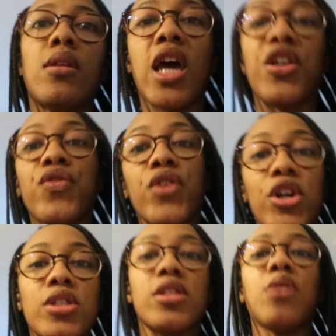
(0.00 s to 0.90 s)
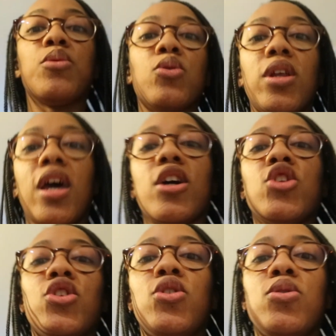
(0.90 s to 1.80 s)
at first, I was going to
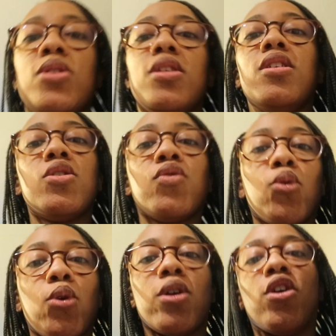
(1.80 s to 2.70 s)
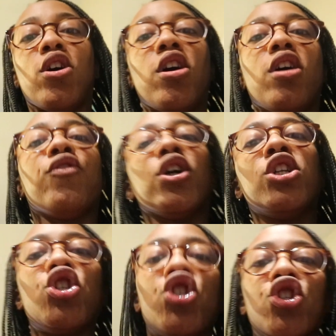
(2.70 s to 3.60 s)
actually use these for the
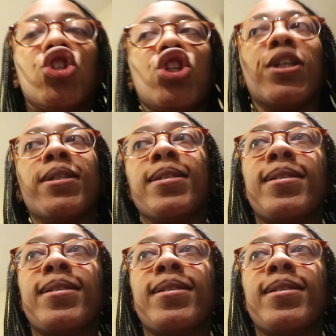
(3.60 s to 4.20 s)
fridge because